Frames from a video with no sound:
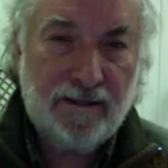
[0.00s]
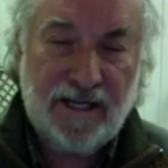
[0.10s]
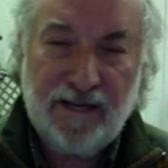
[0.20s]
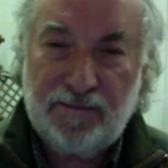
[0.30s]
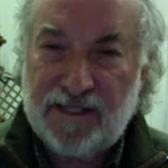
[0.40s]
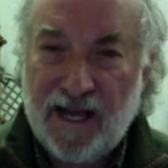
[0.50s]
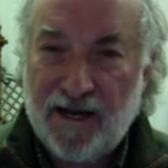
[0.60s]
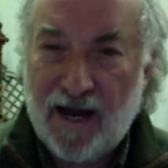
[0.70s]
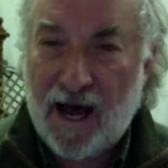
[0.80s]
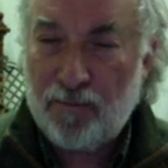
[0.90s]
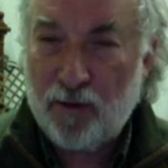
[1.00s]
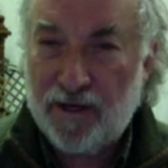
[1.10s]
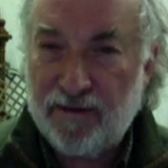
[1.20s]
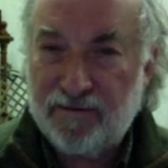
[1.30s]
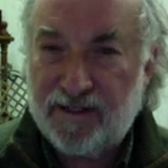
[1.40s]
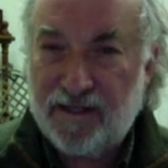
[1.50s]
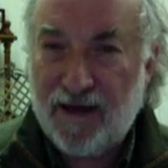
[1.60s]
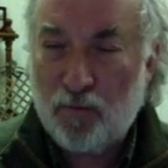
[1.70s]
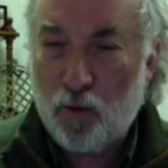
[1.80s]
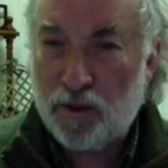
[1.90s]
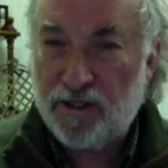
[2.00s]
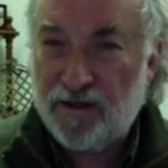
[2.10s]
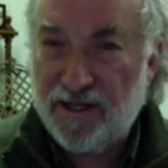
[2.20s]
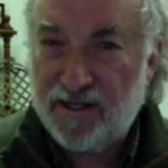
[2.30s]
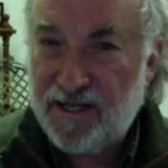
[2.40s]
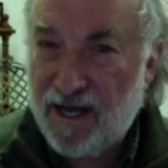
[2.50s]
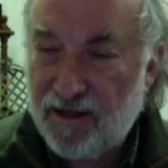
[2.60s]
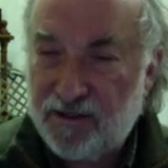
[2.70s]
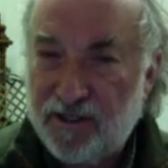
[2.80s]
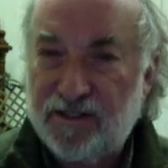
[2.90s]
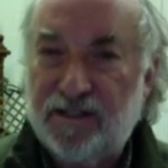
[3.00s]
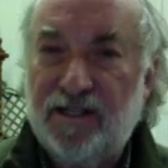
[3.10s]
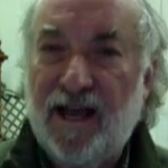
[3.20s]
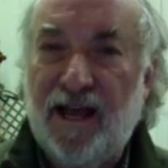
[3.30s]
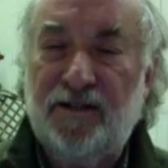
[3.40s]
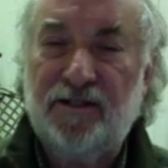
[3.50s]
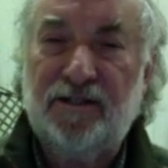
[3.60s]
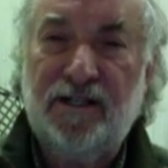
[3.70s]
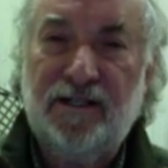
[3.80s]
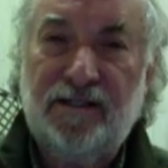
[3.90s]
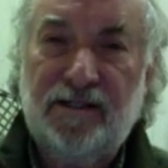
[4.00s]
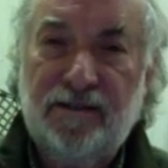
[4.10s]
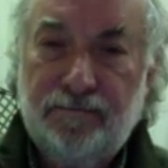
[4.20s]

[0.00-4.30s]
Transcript: deep state operatives that worked in the intelligence agencies.